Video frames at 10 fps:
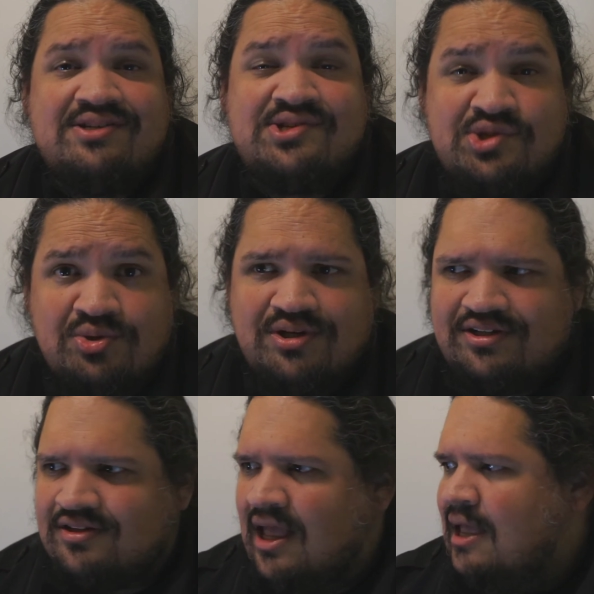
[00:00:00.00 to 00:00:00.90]
is to
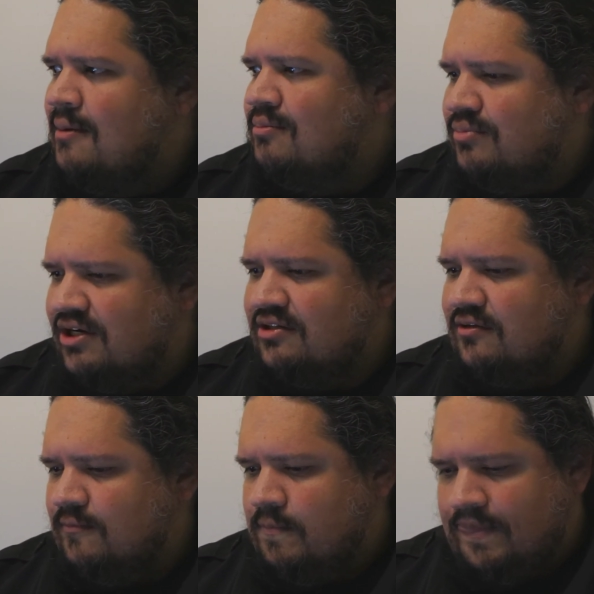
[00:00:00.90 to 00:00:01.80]
it.
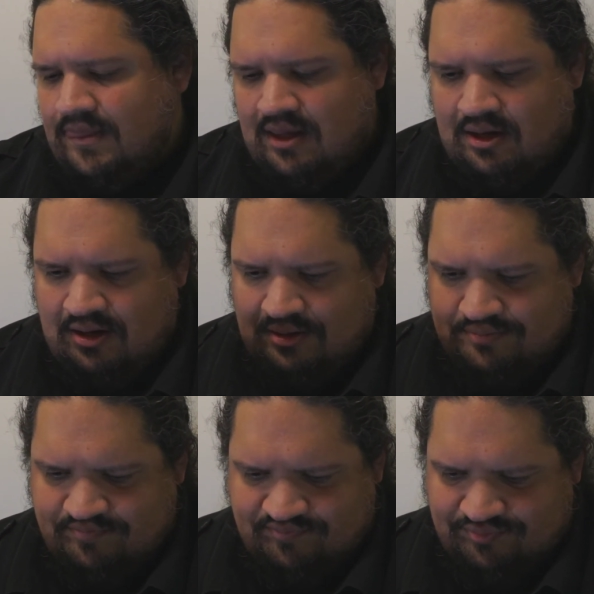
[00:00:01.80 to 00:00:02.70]
But
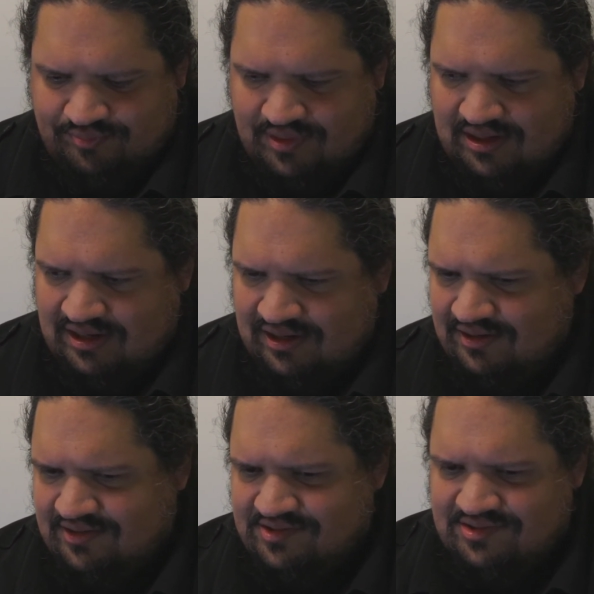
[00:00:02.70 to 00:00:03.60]

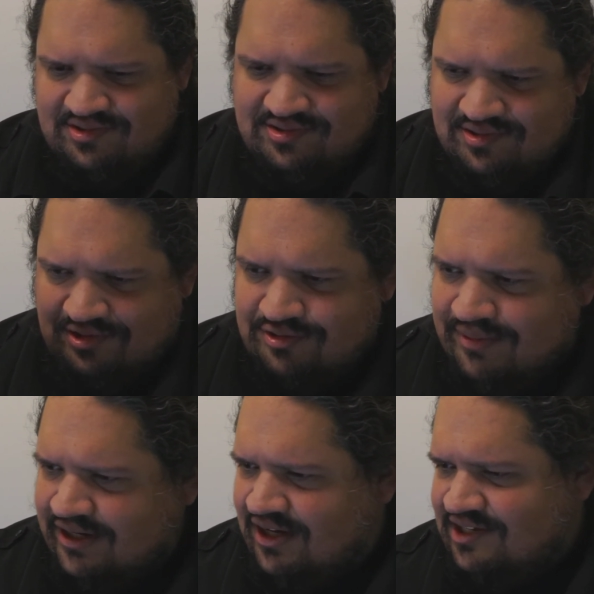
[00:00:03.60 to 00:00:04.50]
again, it's just all
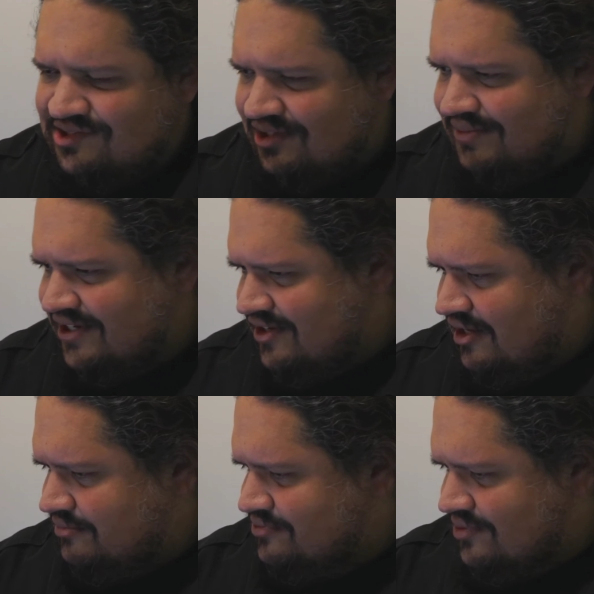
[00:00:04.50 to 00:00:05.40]
my HDMI
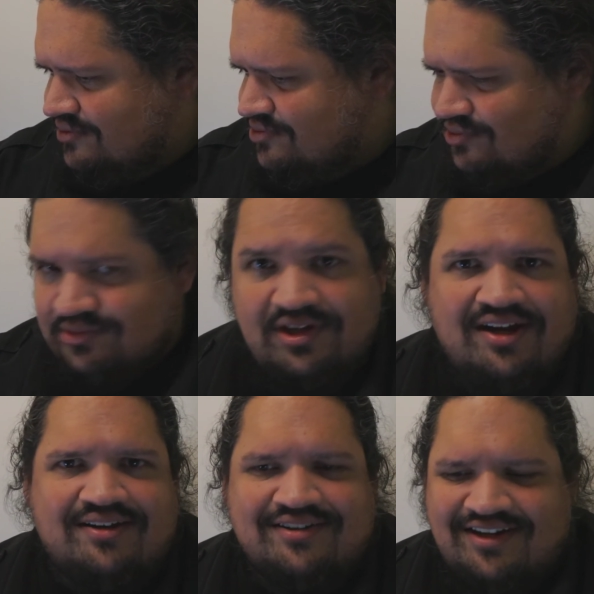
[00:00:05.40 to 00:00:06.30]
cables are too
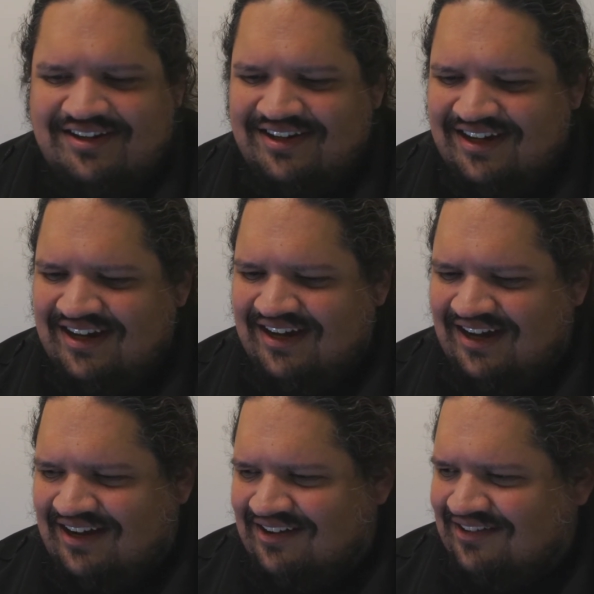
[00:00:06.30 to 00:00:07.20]
long,
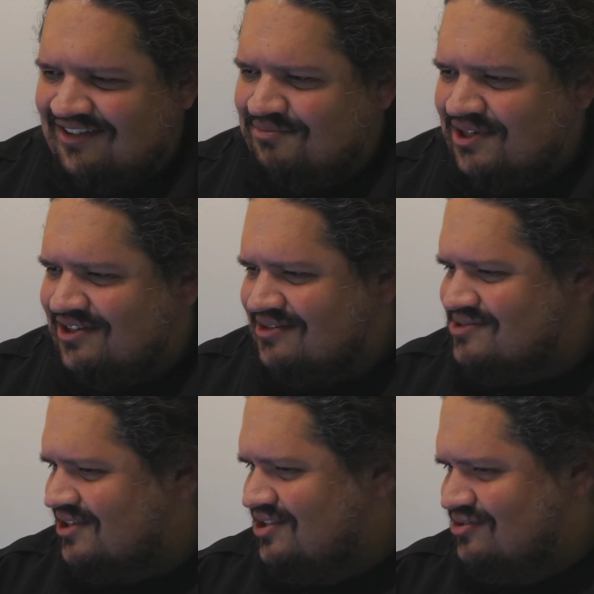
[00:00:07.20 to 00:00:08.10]
and it
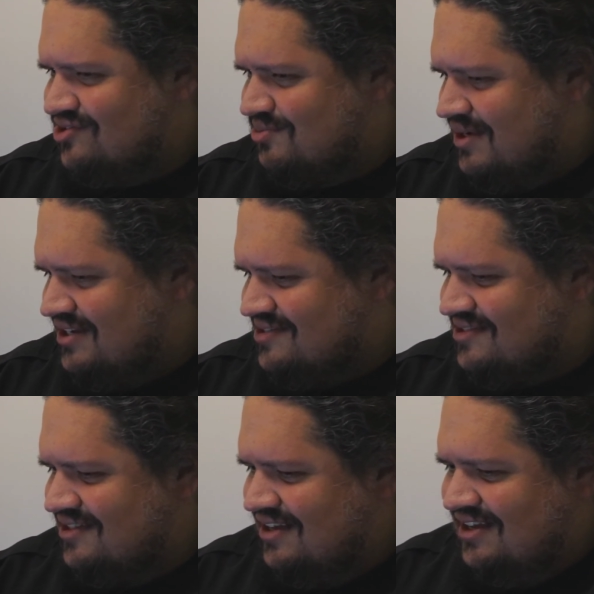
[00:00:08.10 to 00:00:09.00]
becomes a huge
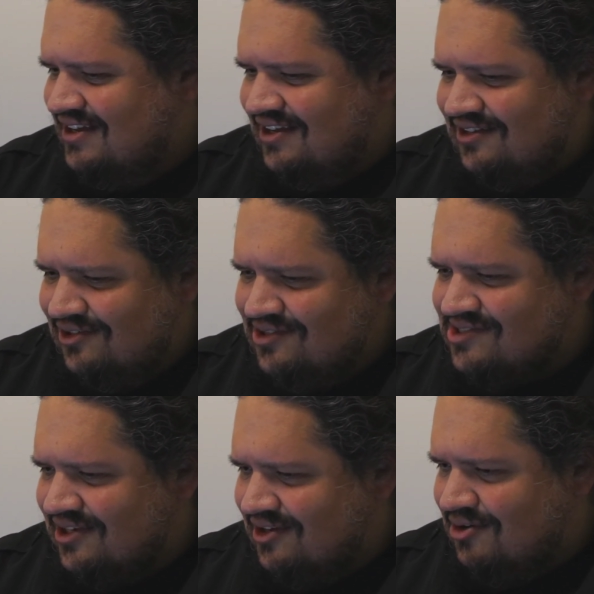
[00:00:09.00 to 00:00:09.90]
mess. It
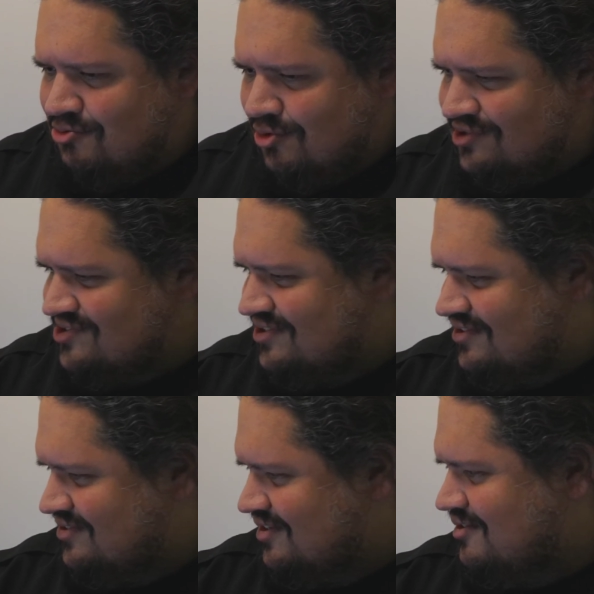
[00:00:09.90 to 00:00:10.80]
looks a lot worse
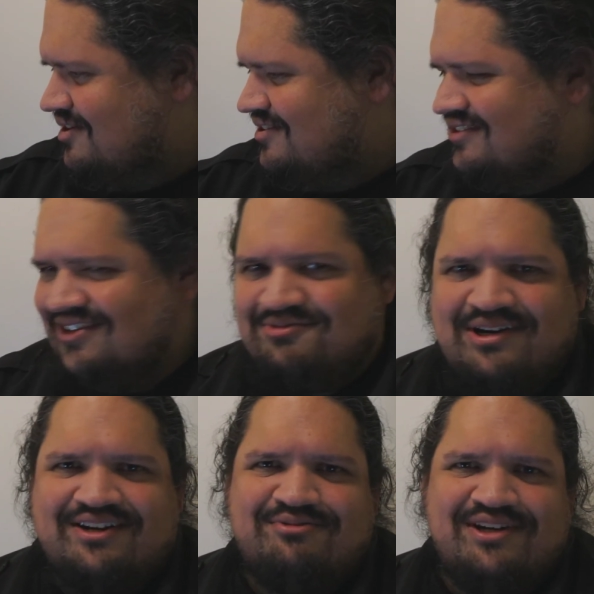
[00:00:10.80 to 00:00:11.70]
than
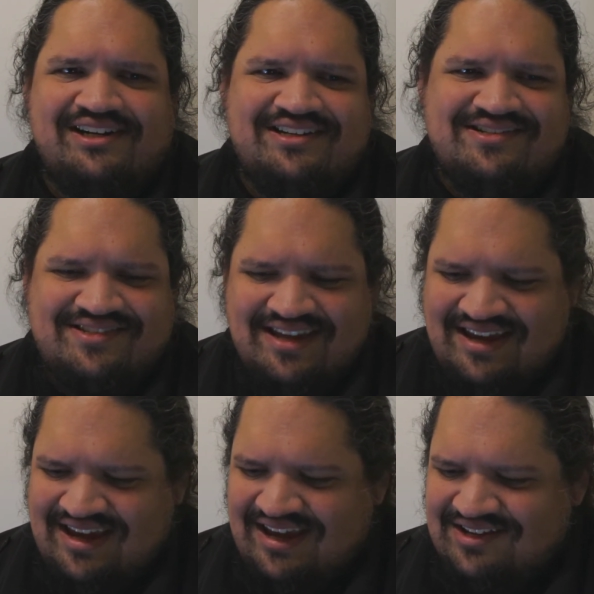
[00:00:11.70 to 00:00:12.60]
what it really is.
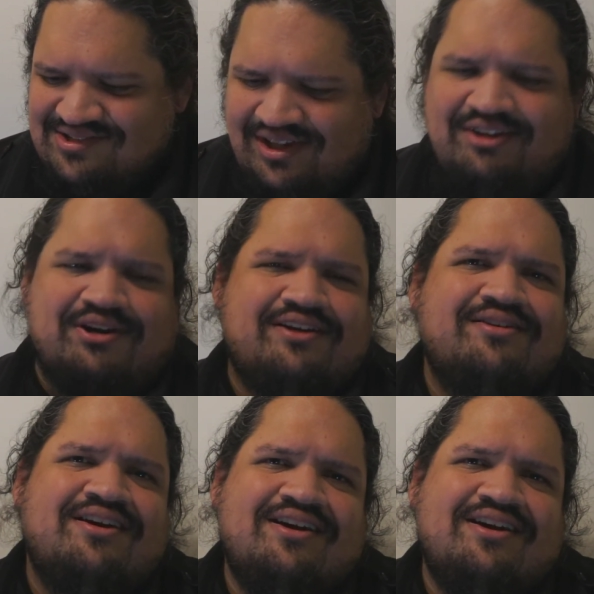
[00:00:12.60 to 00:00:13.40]
So anyway,